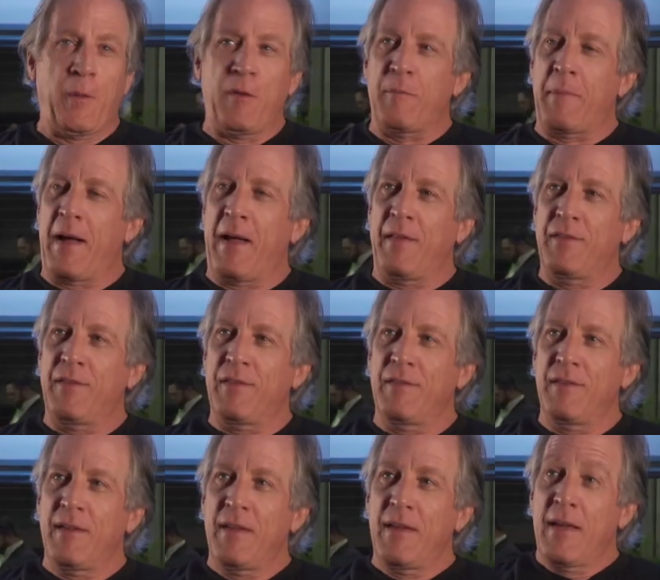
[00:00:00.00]
their
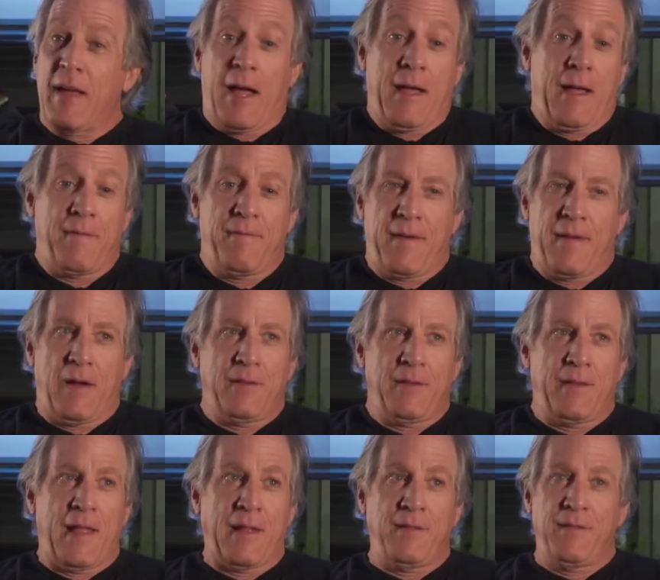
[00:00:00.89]
response. I
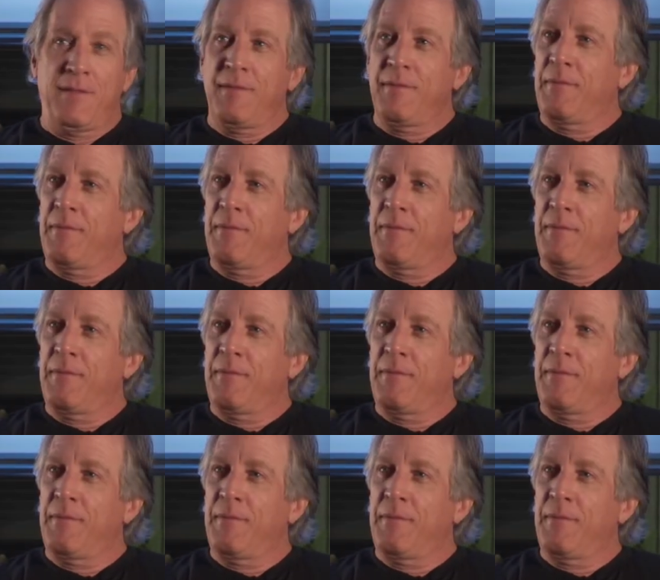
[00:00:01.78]
found that